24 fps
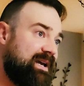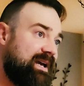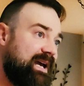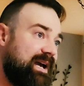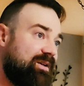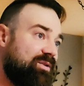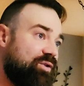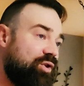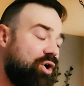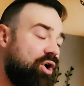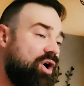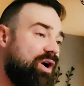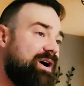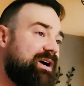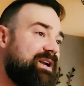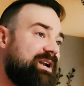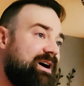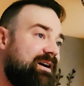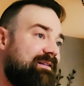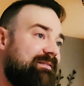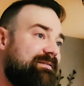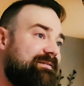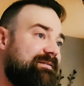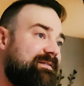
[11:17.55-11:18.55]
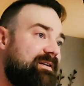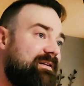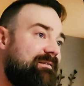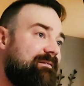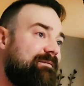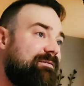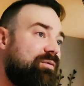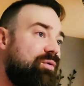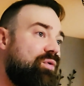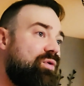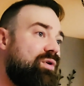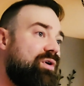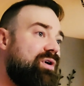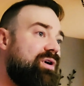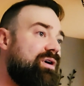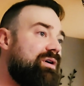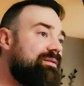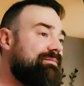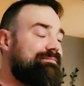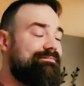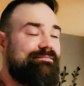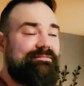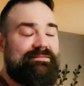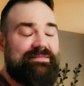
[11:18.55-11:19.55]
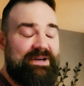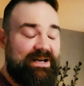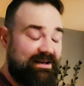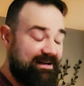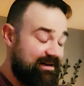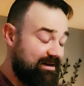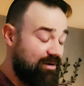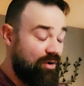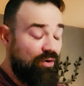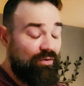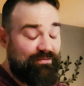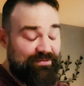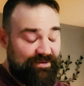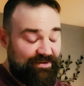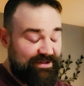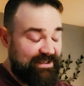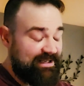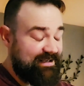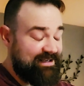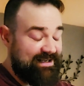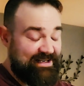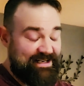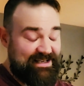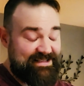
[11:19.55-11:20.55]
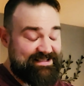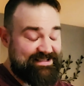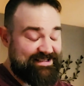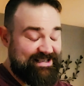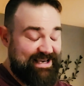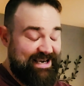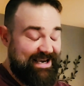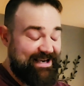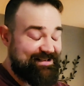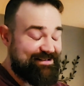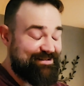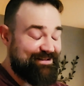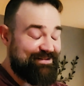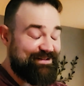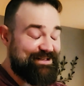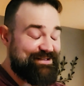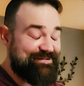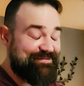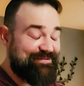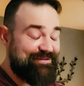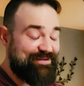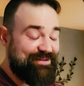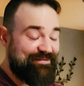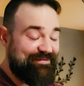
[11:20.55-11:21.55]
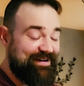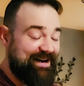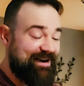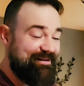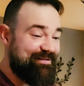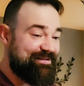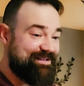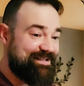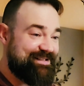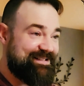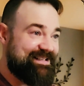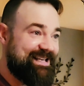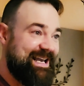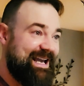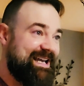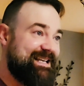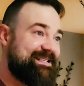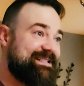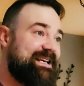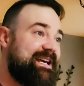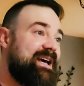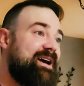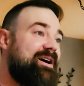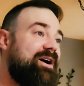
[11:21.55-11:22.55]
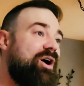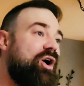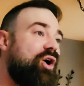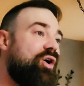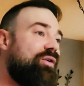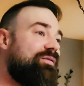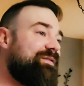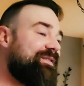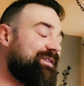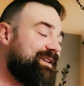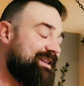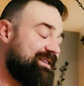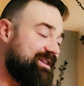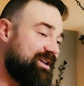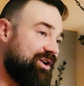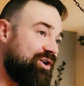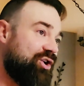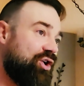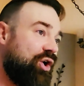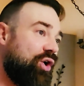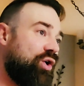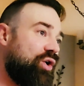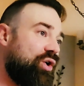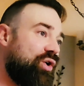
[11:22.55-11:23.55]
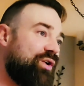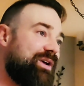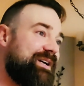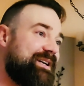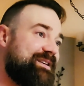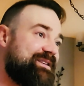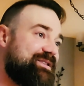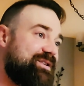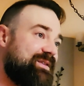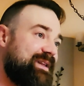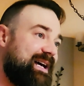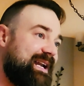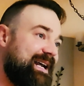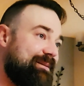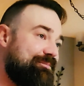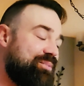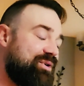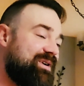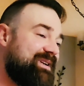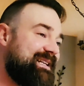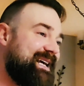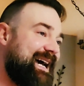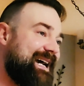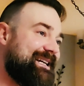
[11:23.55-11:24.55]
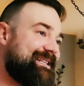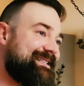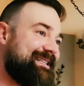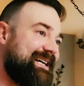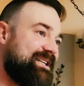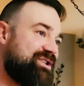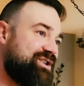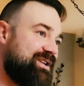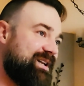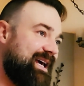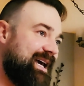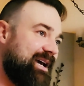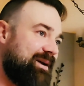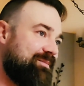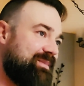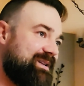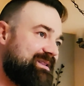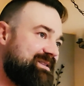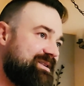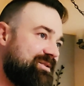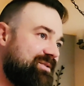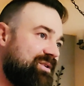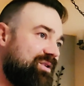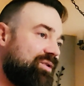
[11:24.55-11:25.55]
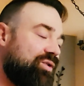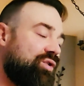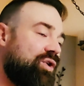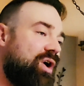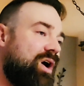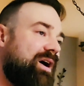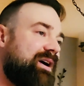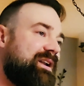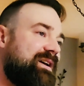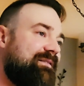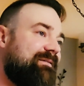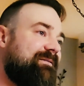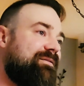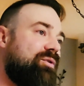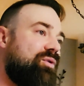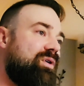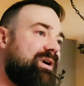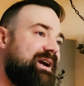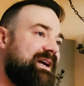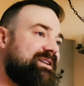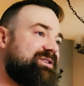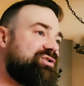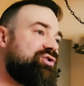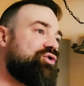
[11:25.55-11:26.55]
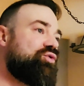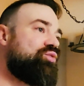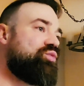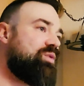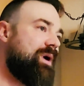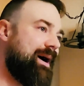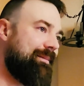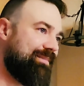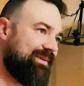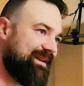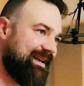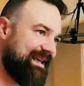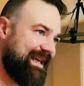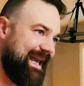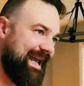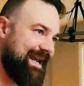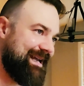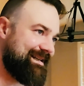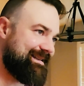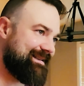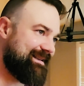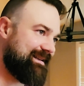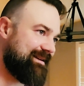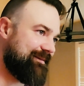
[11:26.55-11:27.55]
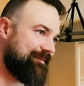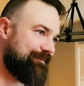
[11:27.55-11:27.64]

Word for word: long enough for, hopefully in its case, at least for the virus's case, hopefully the goal is so that it protects that genetic material long enough for it to replicate.